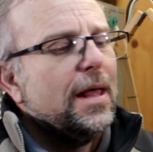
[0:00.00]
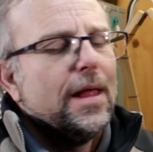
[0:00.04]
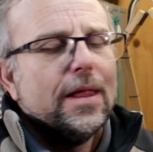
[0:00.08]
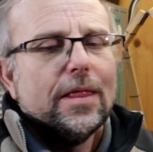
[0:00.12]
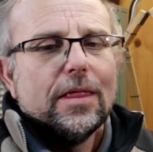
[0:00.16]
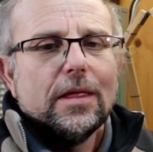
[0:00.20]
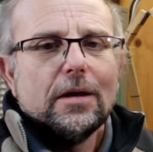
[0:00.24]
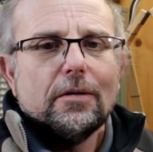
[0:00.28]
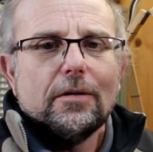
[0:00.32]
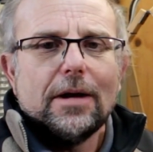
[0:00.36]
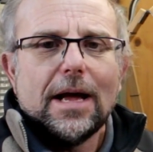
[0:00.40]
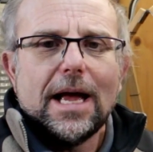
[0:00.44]

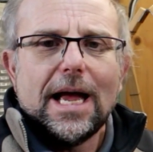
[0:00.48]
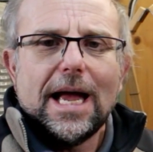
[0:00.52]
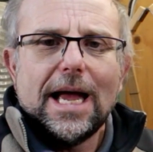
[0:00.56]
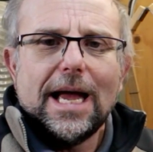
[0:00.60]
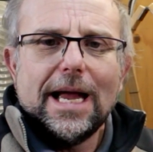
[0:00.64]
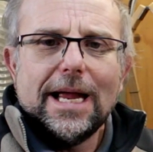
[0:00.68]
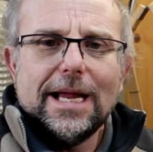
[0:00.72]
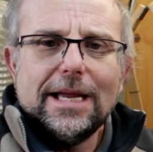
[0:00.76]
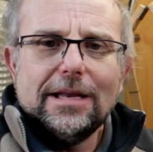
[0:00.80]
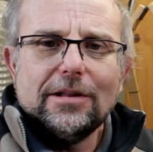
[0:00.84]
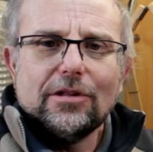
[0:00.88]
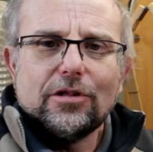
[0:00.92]
there are
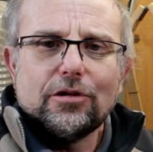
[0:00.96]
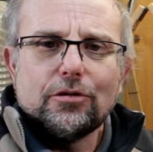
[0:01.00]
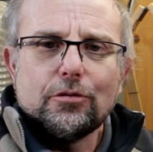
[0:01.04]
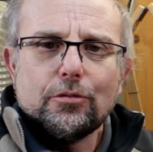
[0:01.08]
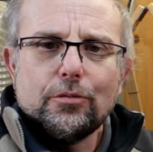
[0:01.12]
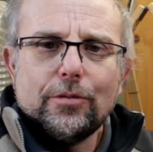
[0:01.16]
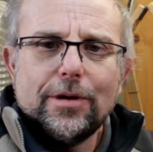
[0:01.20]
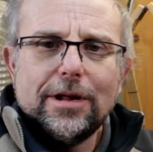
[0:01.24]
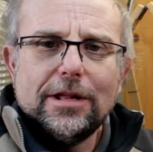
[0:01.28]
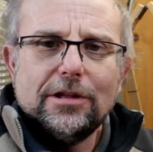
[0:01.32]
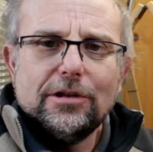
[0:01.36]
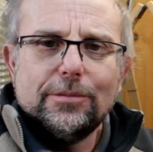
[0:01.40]
8
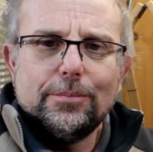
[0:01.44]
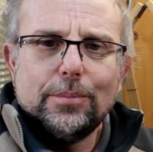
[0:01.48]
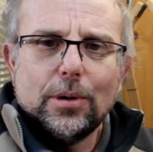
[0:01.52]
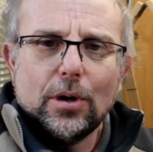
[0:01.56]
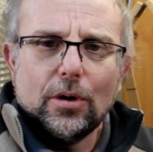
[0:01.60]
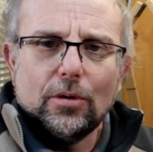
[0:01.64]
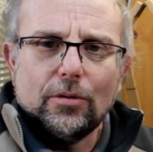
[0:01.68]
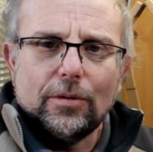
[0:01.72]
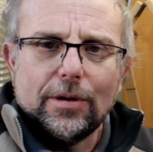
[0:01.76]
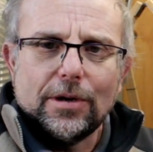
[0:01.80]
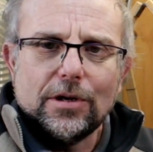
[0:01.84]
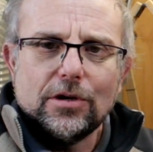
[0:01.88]
threads
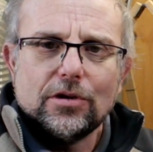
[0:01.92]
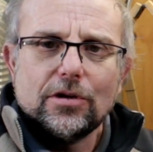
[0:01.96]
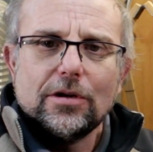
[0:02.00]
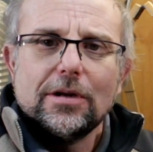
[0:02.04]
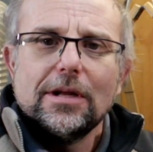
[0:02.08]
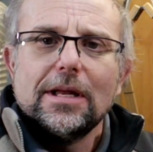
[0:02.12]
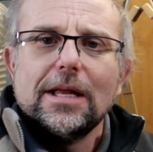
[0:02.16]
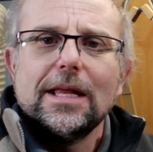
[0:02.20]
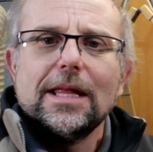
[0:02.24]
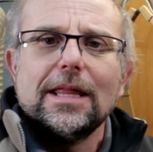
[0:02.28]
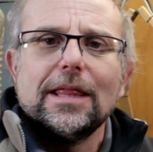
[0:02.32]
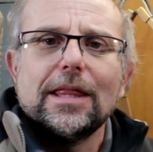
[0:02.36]
per inch,
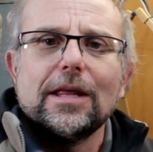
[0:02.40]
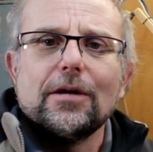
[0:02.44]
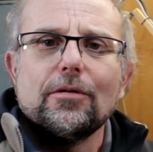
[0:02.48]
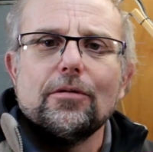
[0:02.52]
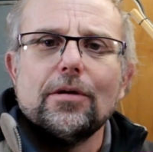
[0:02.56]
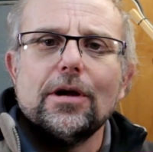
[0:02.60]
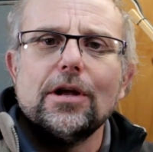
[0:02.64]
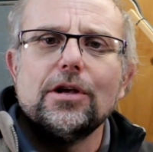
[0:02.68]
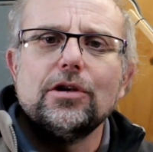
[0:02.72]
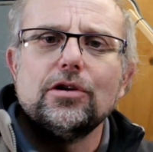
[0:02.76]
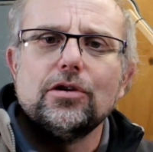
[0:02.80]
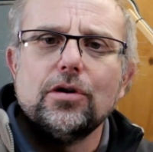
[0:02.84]
there
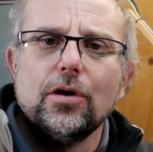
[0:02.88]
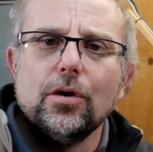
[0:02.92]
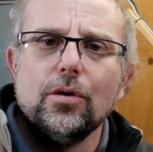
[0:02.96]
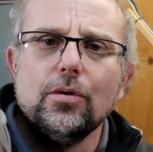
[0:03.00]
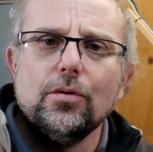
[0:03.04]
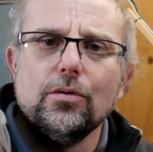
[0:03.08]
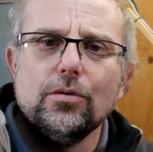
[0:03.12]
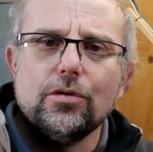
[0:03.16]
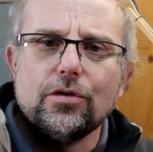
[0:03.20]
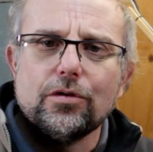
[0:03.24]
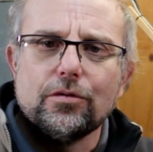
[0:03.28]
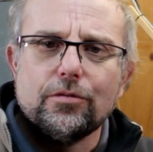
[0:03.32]
are
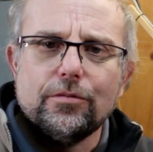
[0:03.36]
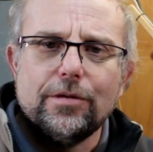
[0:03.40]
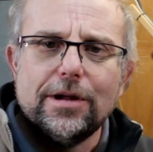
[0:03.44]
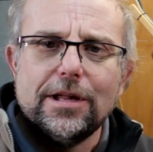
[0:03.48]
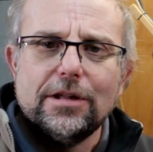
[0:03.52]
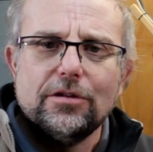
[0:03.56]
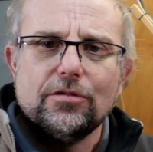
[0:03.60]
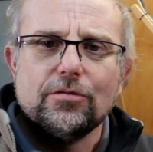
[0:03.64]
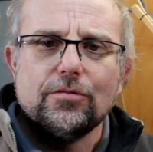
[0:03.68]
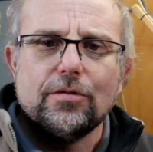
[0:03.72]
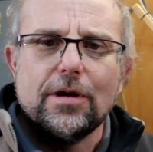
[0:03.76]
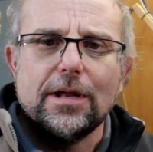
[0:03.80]
2
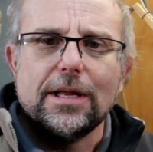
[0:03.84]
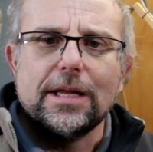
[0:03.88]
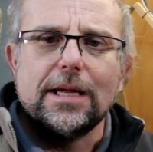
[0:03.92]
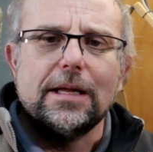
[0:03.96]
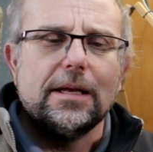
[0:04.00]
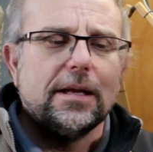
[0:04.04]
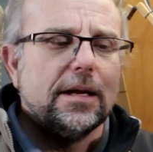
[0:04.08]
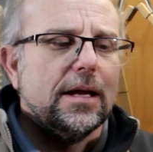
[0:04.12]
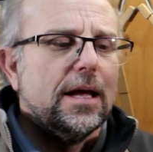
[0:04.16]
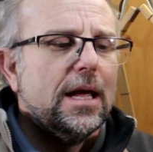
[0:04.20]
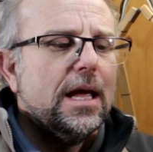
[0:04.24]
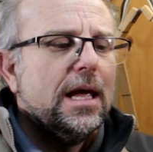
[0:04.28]
threads running
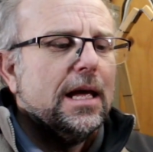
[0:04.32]
in it.